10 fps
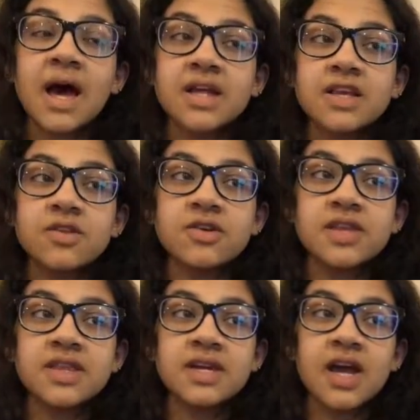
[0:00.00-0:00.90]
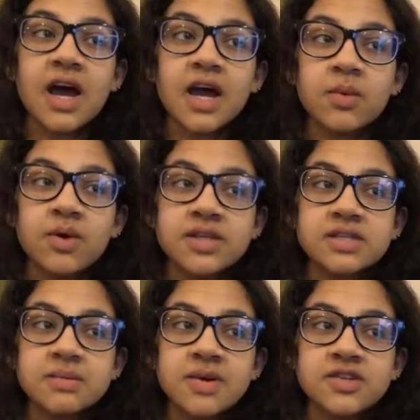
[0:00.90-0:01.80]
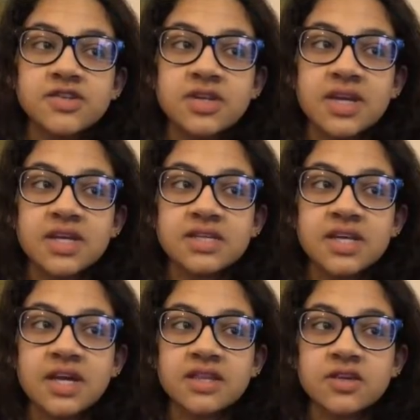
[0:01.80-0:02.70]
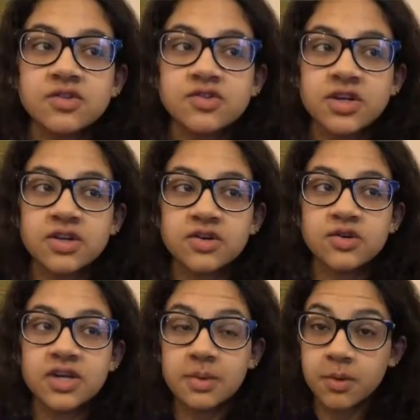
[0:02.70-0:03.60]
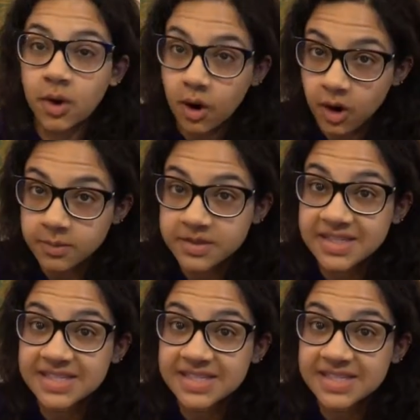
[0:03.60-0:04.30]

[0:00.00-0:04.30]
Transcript: Another thing that I wanted to mention is that the straighter you keep your arms